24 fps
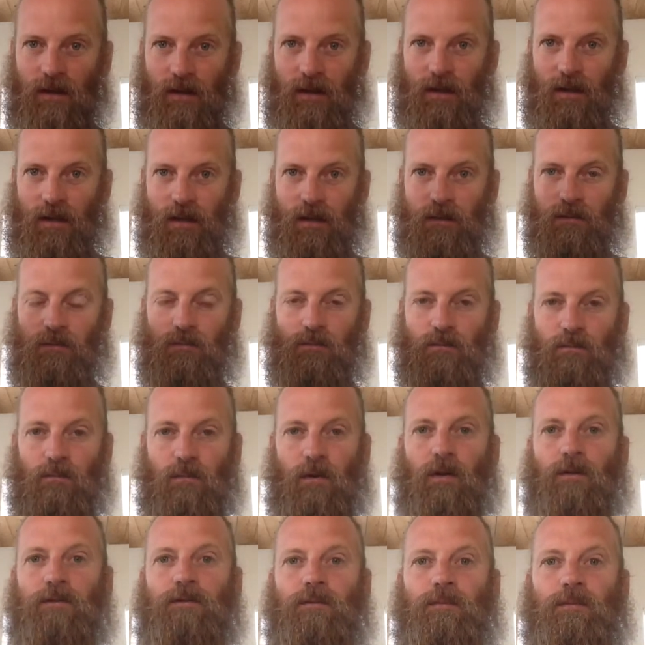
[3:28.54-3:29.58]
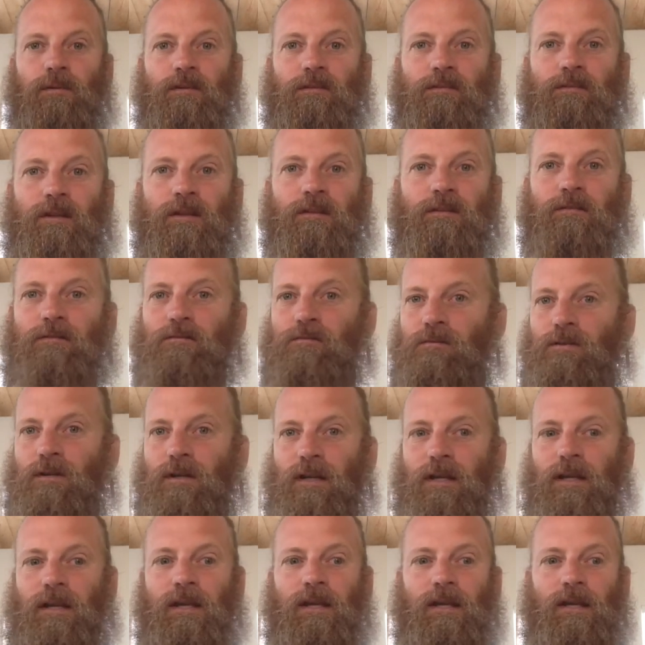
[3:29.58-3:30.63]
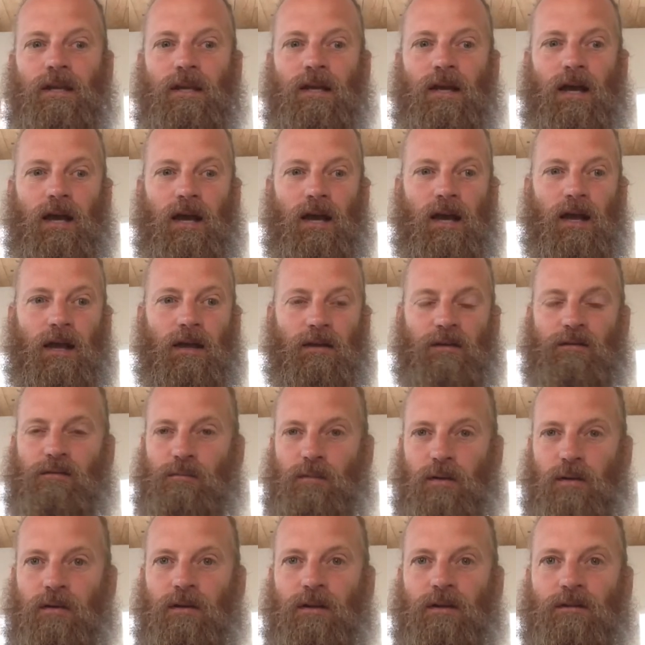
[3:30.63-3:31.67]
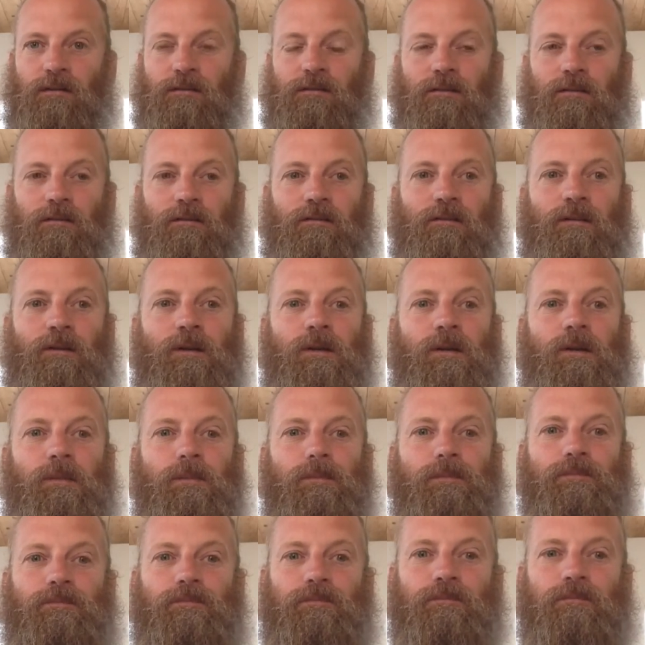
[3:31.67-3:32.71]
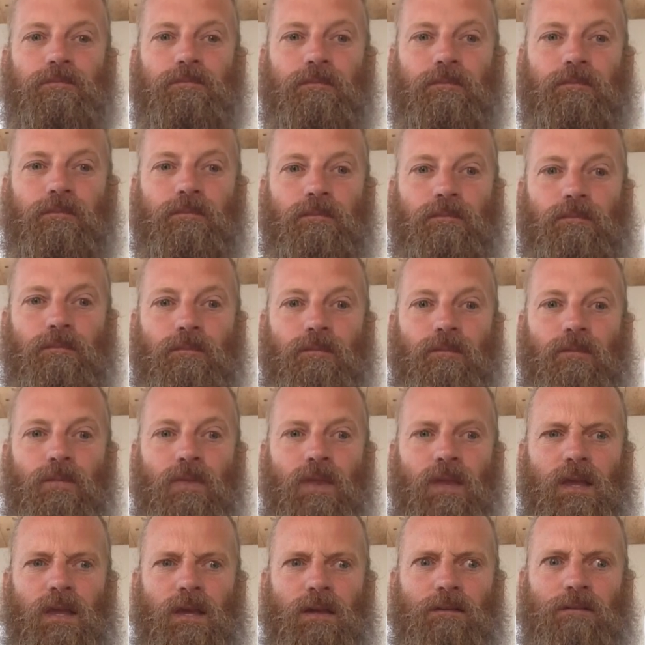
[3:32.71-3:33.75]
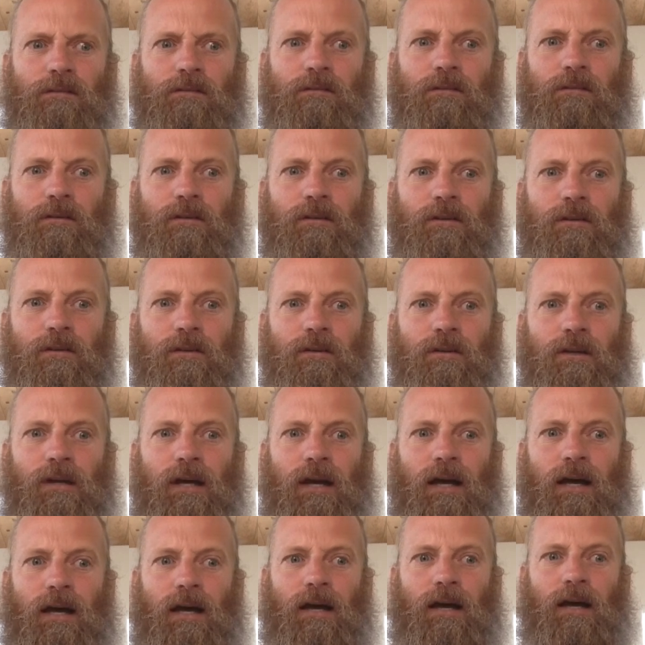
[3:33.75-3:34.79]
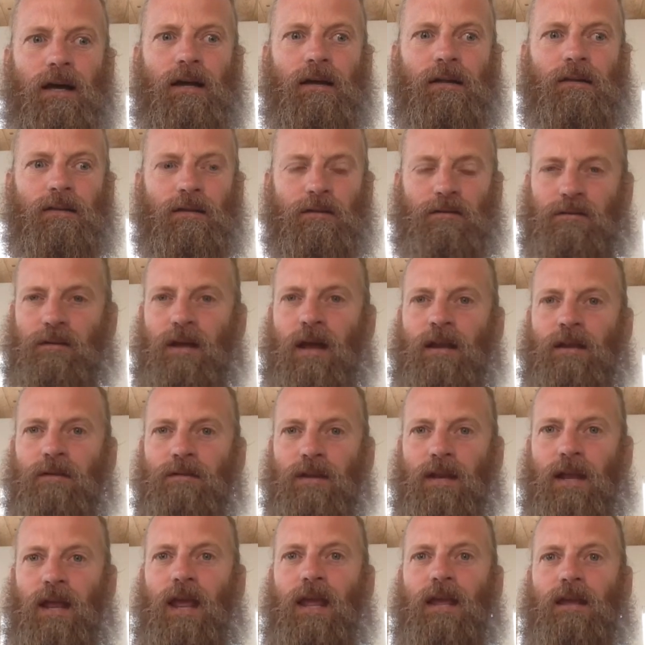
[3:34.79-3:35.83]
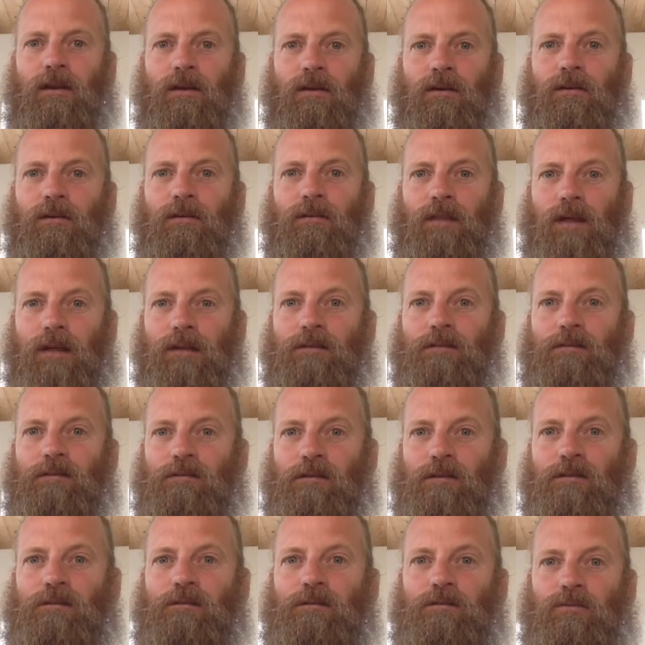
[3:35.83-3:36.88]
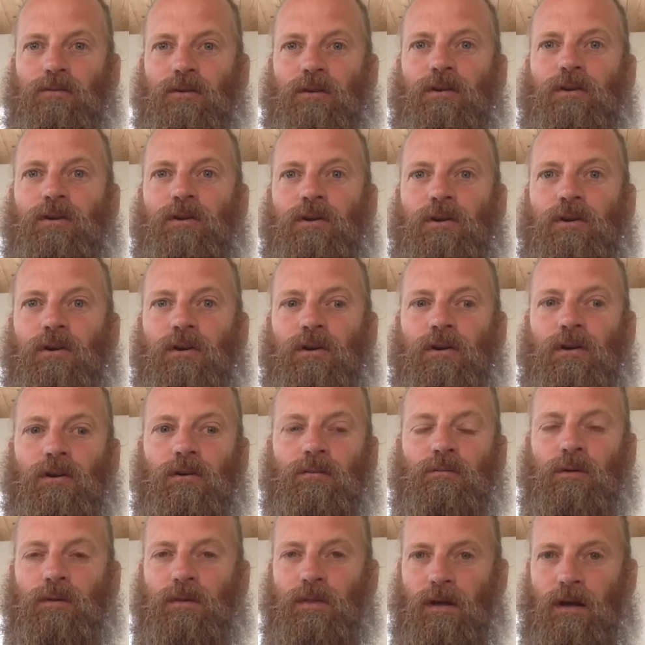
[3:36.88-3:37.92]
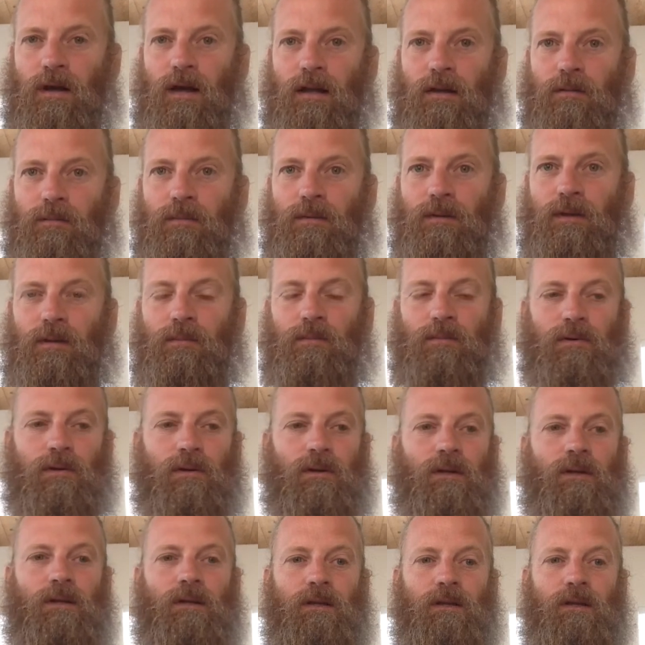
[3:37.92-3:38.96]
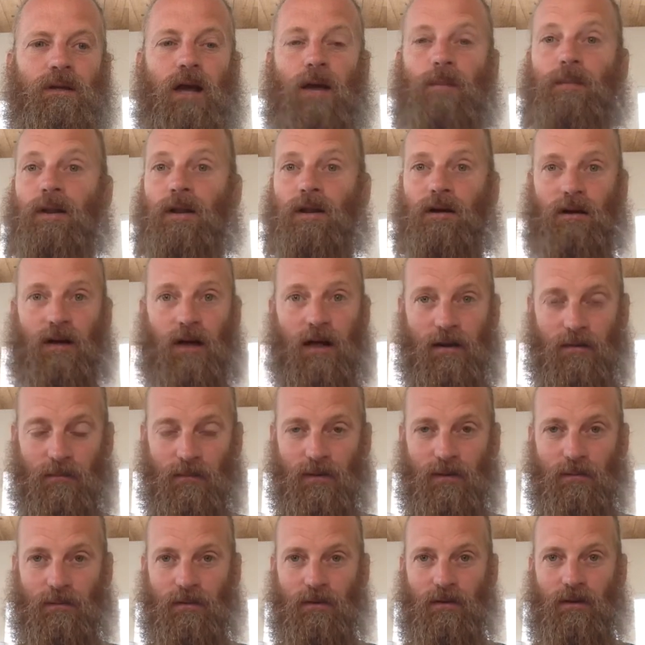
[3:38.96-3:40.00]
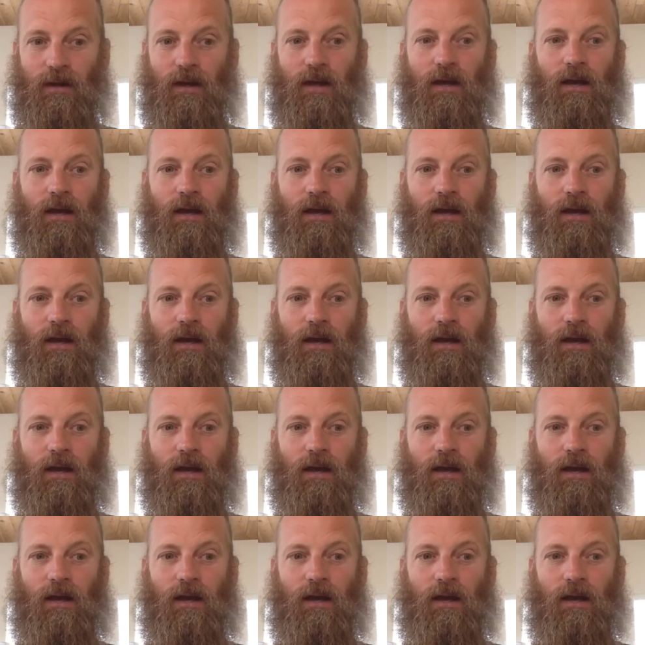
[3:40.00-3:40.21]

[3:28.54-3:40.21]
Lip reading: in multiple sensory experiences, is there's kind of an anger that starts to occur with a lot of people. I mean, a lot of people.